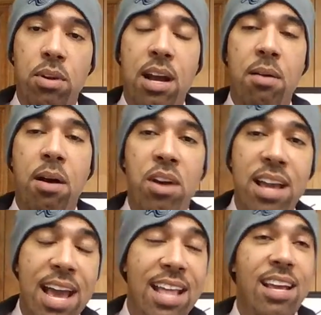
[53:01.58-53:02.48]
but I,
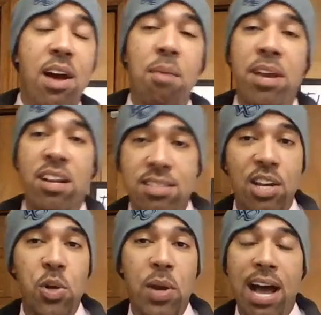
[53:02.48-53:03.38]
am here to tell
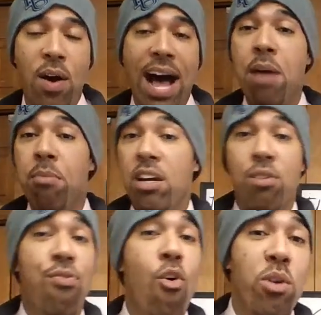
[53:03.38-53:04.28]
you, Al, I am looking
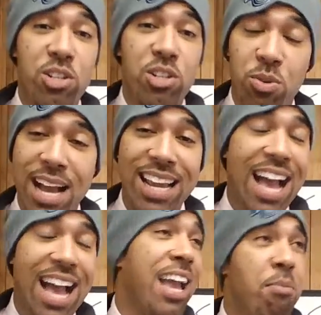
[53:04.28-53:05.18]
forward to it.
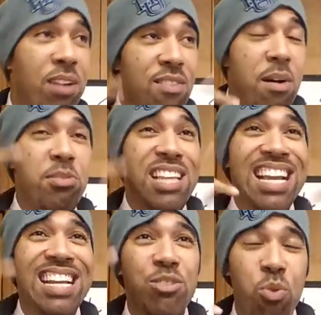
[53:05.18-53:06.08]
I, I can't believe I'm
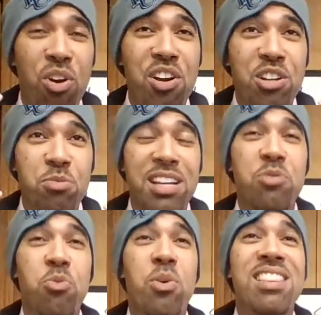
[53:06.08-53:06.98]
saying these words because
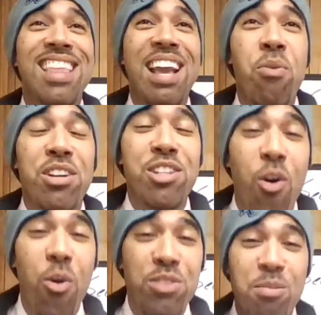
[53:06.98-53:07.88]
when they were
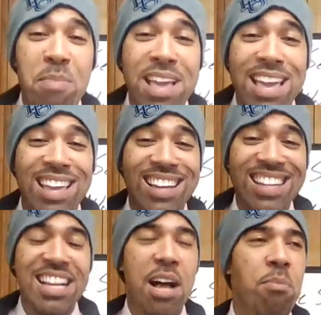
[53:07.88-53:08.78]
told to me,
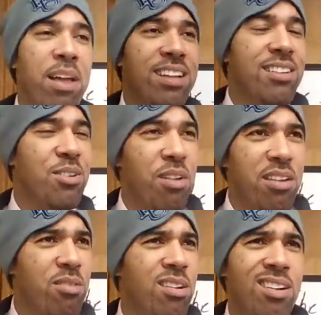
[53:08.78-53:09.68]
I'm like, dude, are
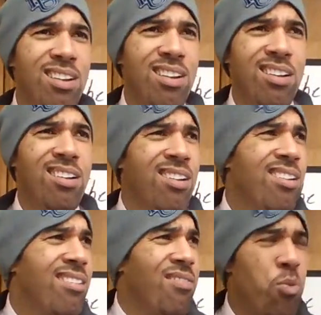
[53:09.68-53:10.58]
you?
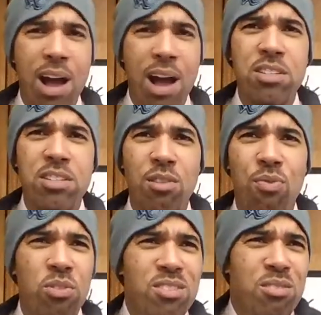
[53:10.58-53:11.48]
Why would you look
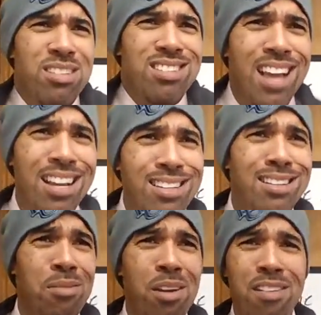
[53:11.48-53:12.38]
forward to a recession?
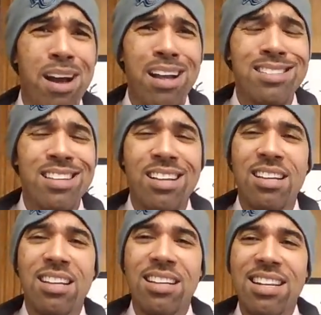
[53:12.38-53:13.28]
I mean, everybody's.
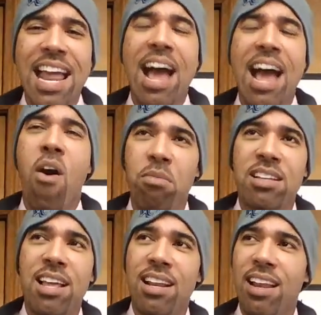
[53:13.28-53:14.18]
Now I'm
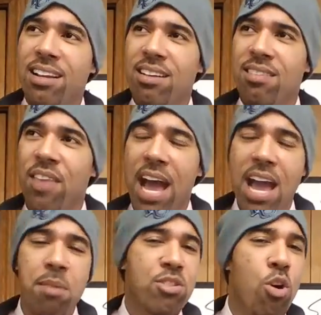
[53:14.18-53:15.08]
looking at it like I
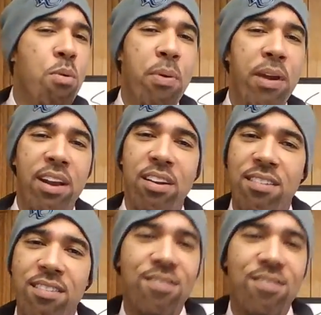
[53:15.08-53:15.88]
am so prepared.